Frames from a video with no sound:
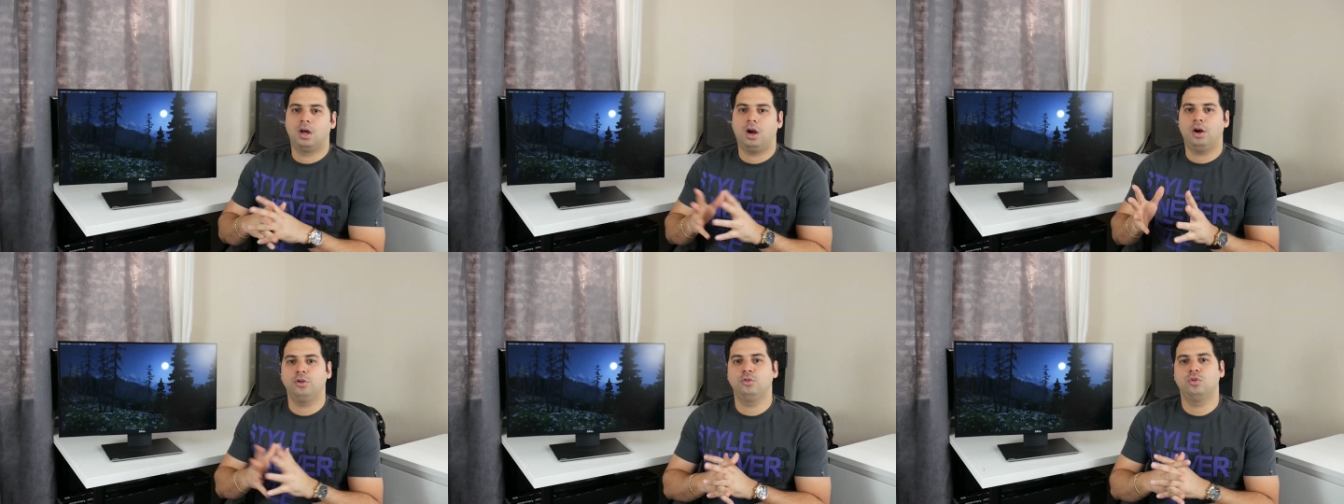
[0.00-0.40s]

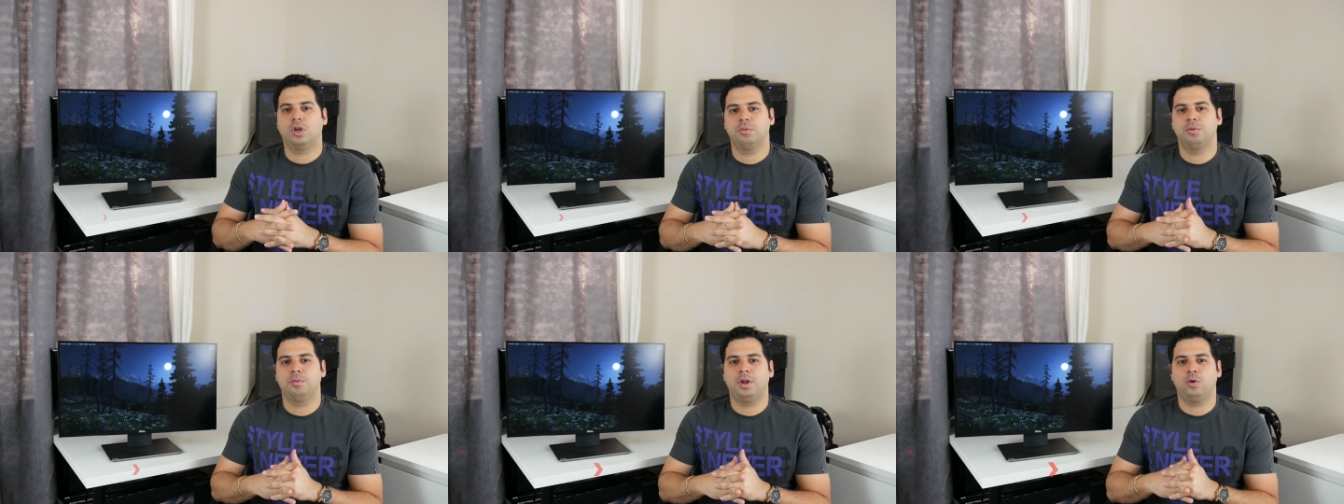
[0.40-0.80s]
How are you doing,
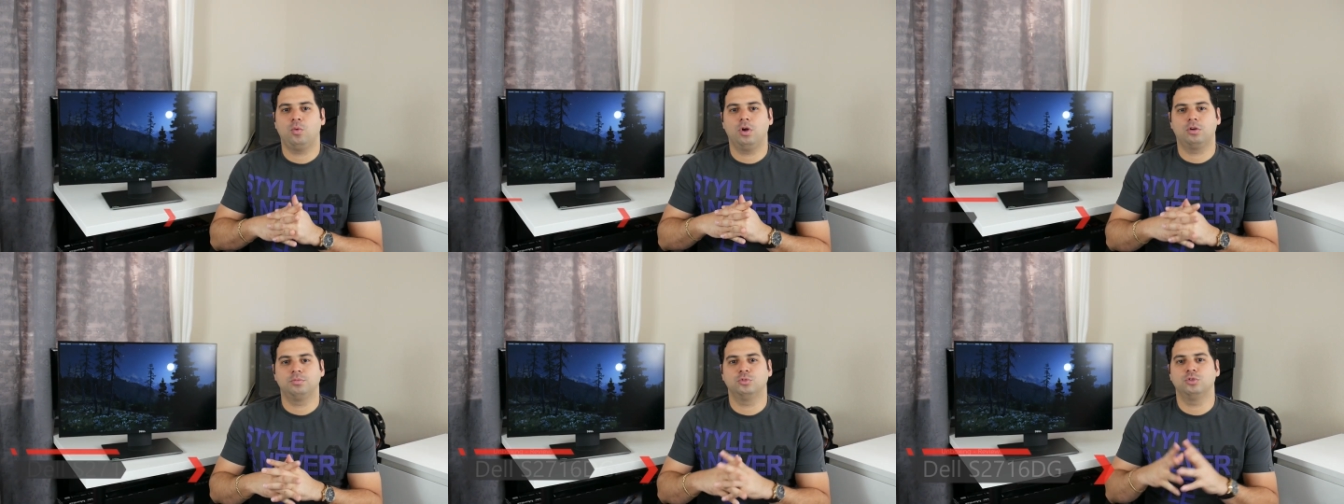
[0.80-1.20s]
everybody?
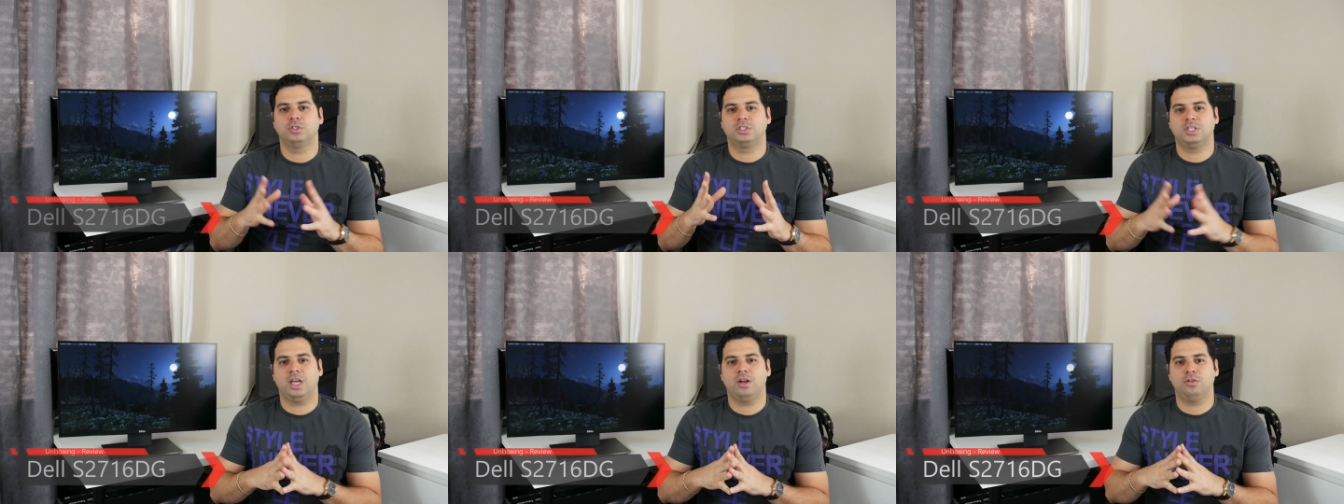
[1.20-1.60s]
Welcome to
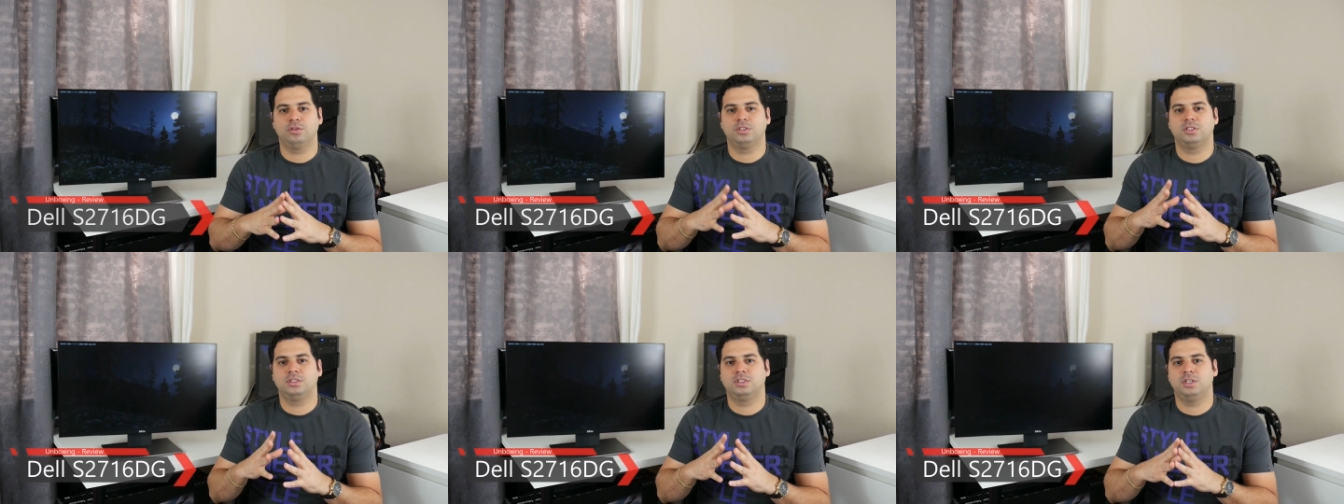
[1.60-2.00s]
the channel.
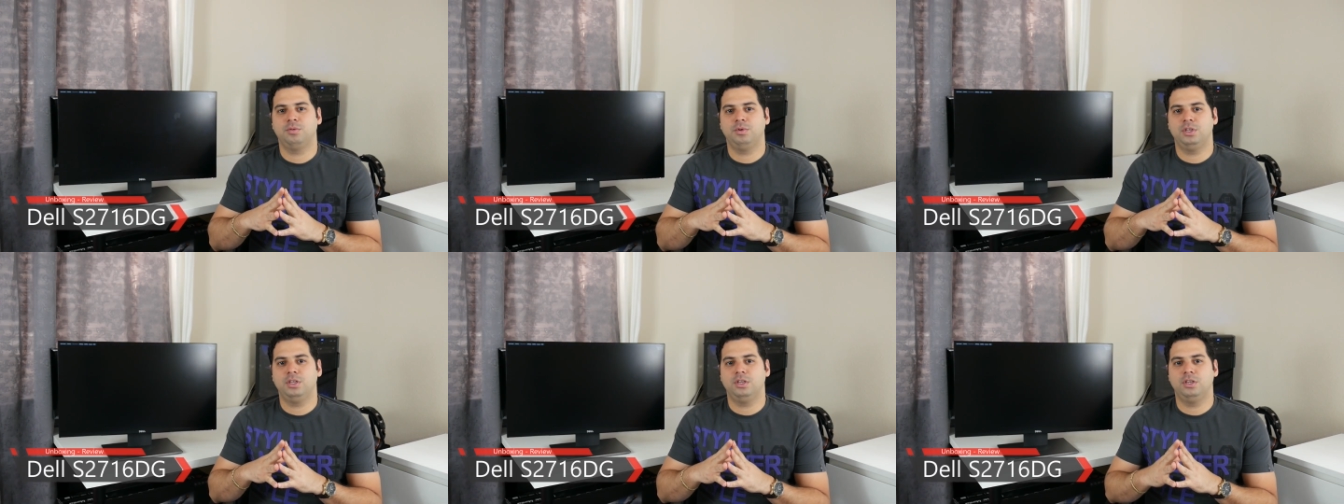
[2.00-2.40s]
This is
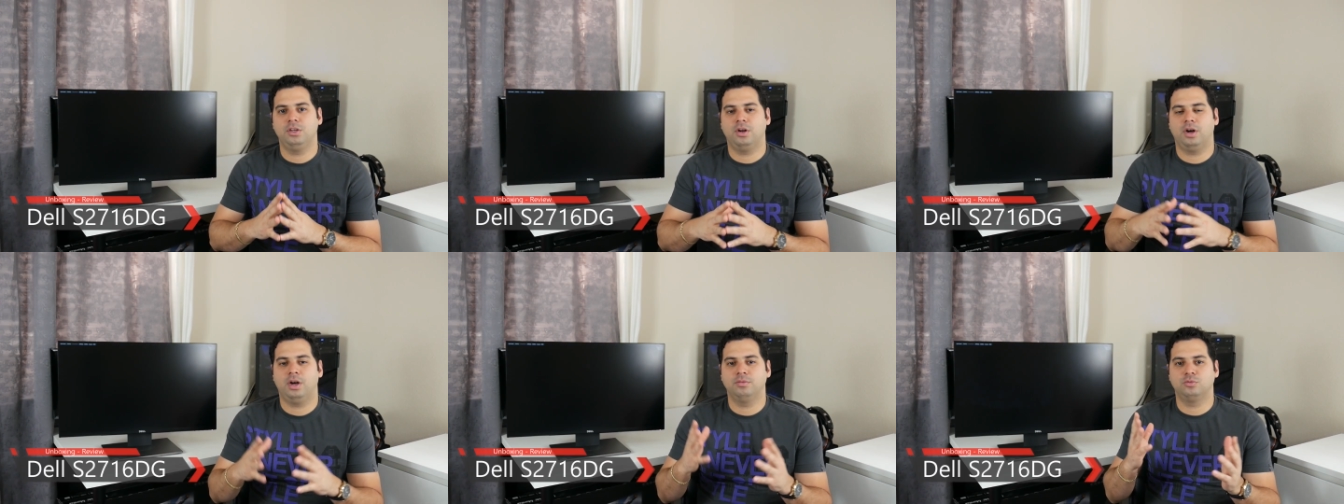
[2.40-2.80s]
DBG
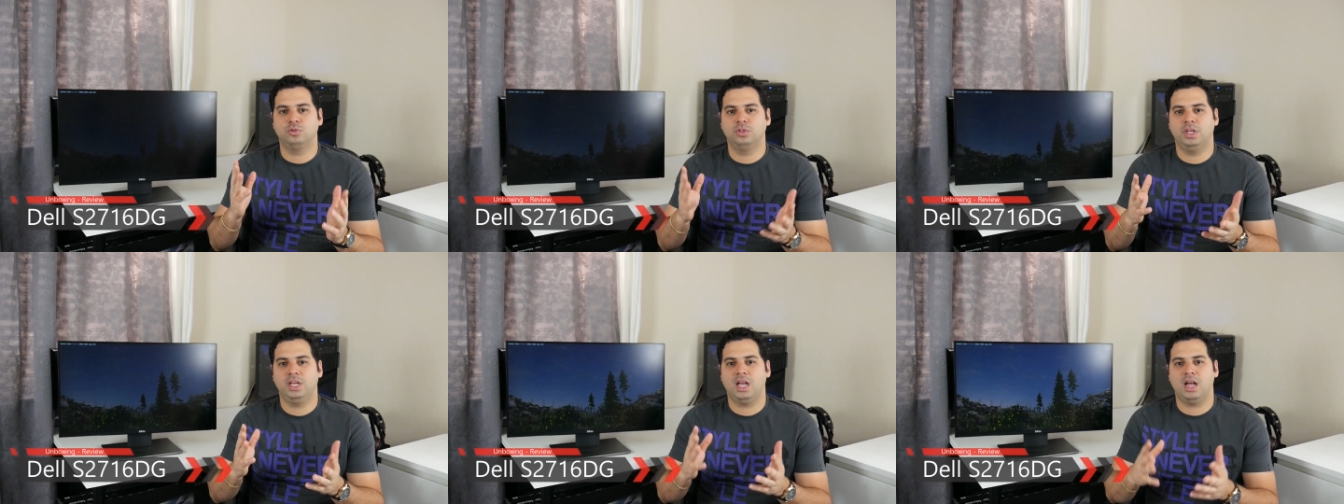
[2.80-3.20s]
here, and
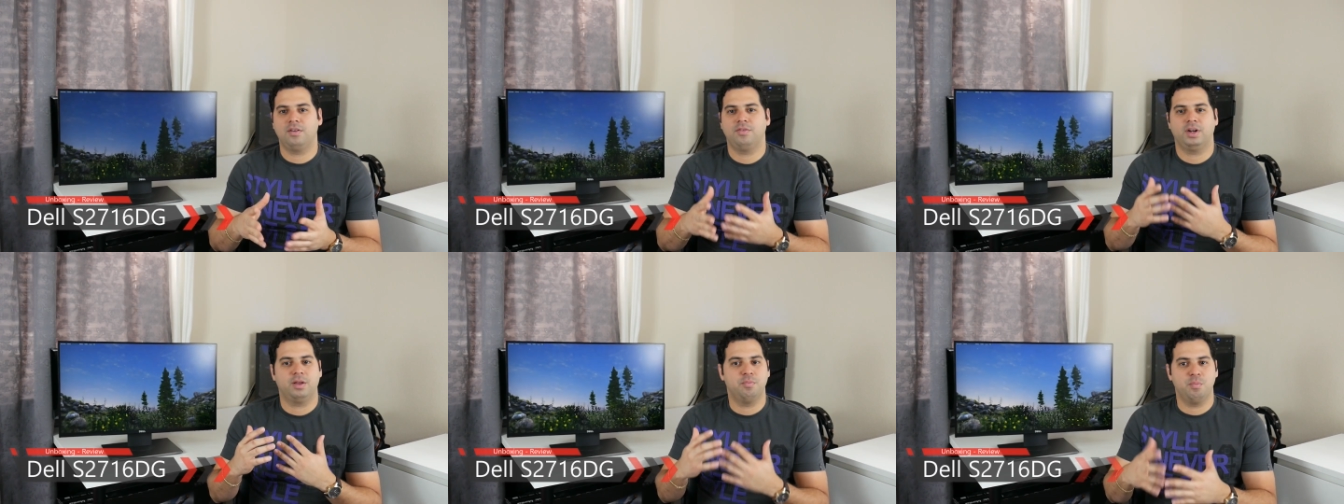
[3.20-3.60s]
today I
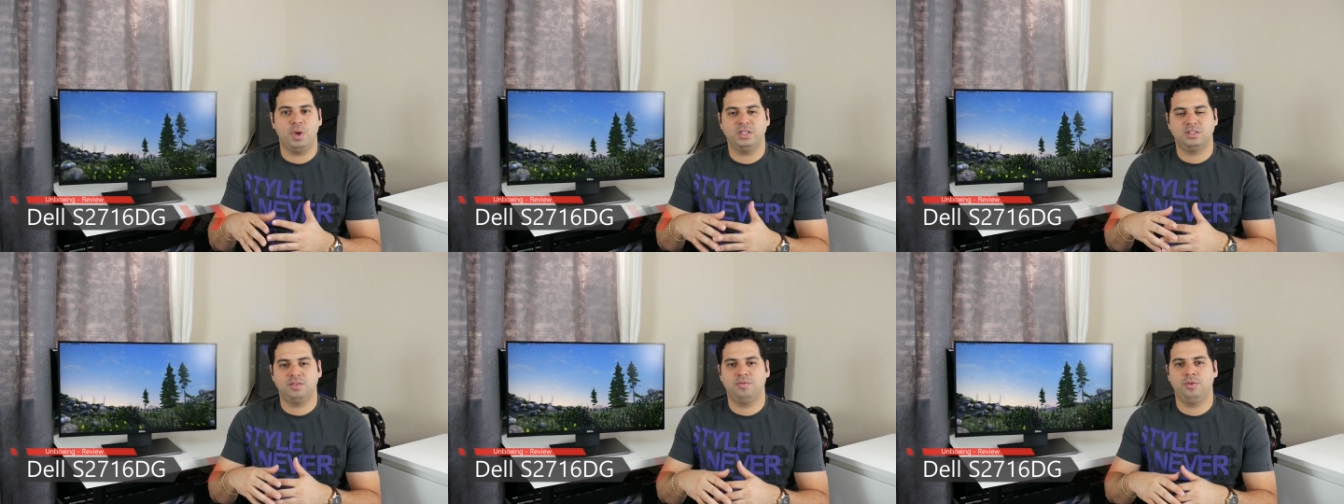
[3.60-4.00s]
have an
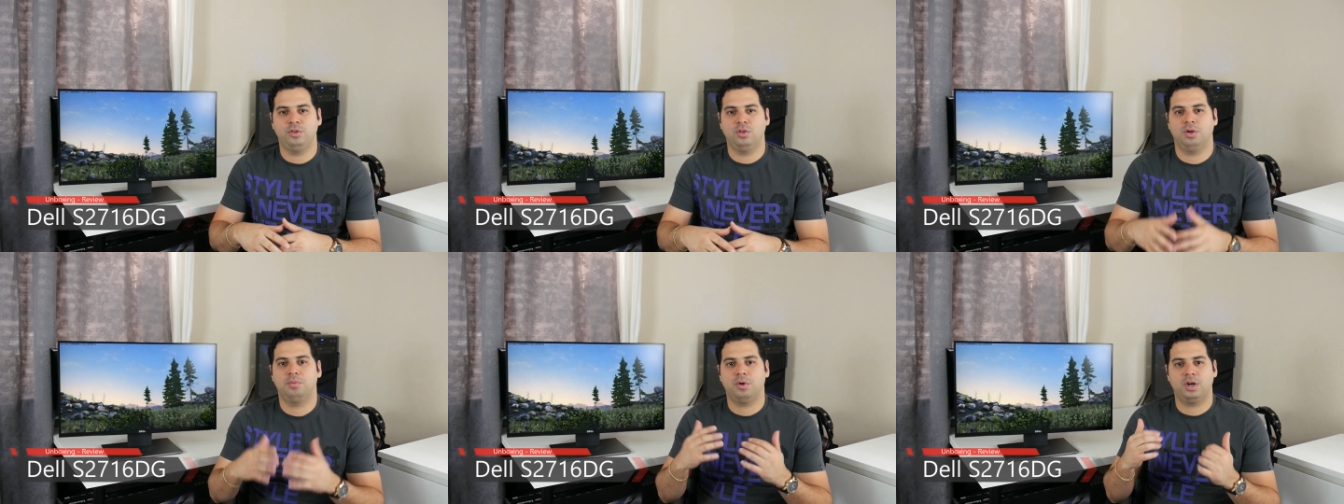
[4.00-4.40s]
amazing
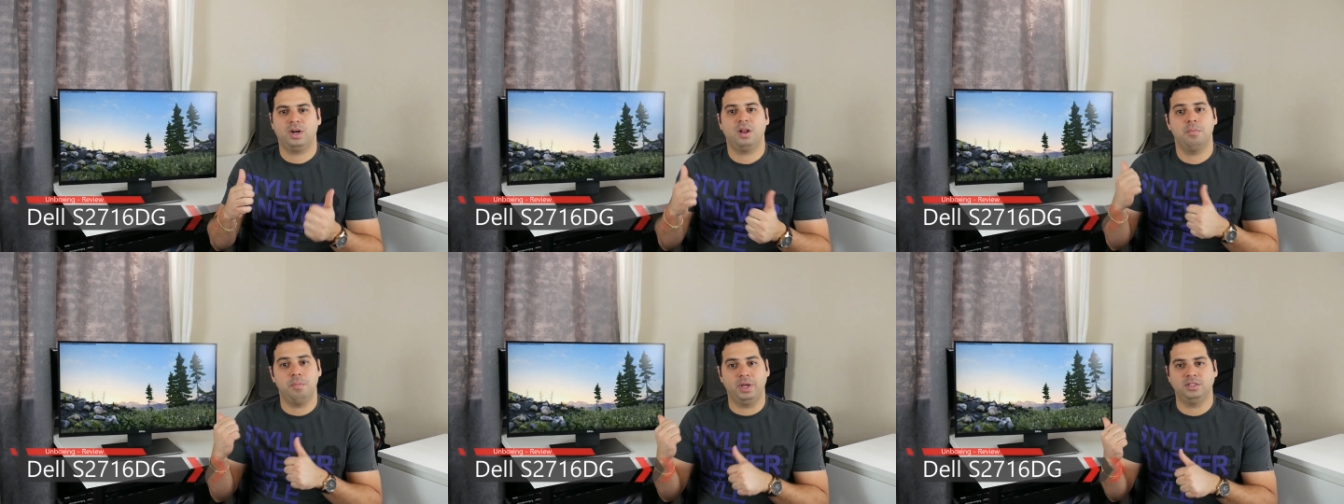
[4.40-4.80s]
video about
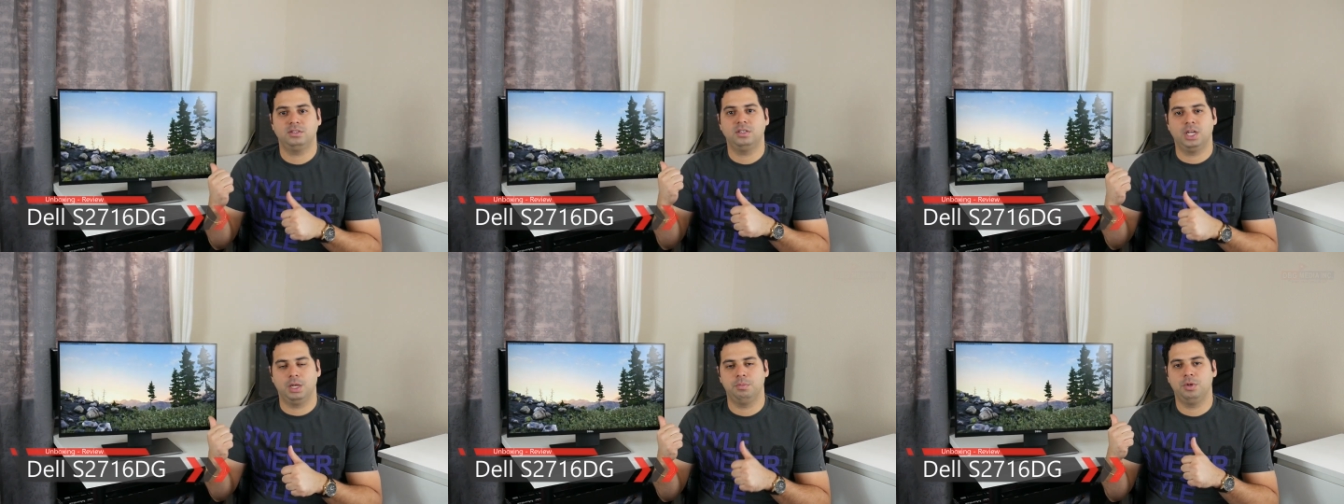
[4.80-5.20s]
an
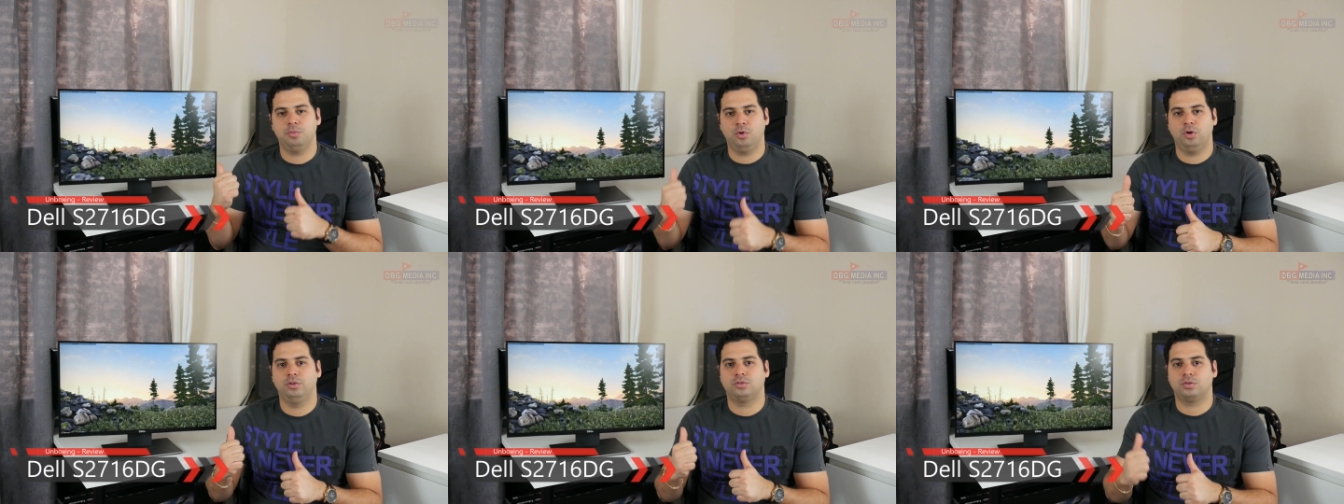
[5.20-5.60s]
amazing gaming
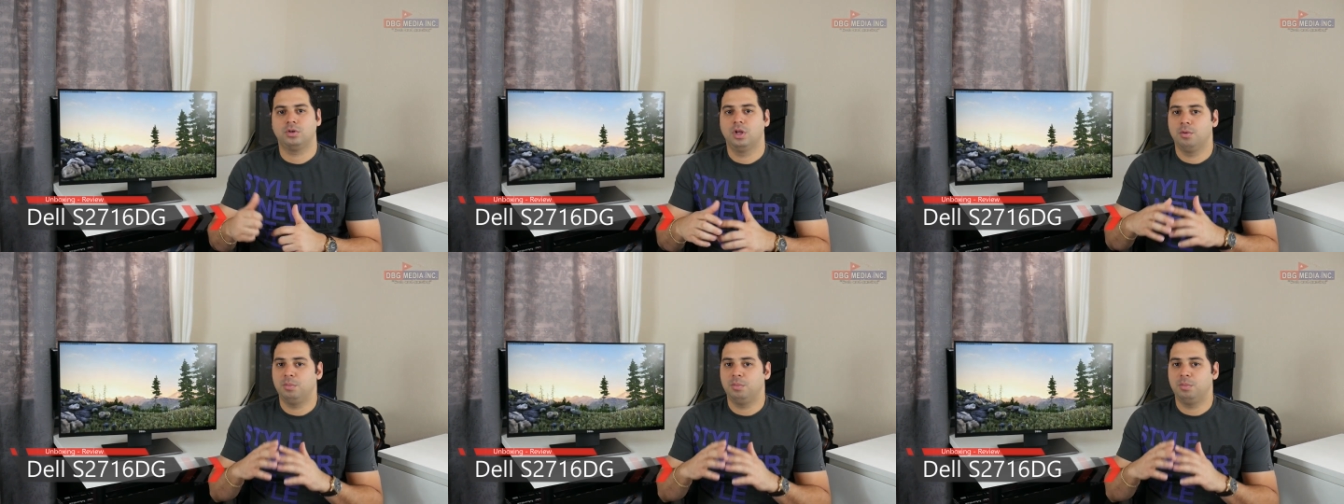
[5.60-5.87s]
monitor.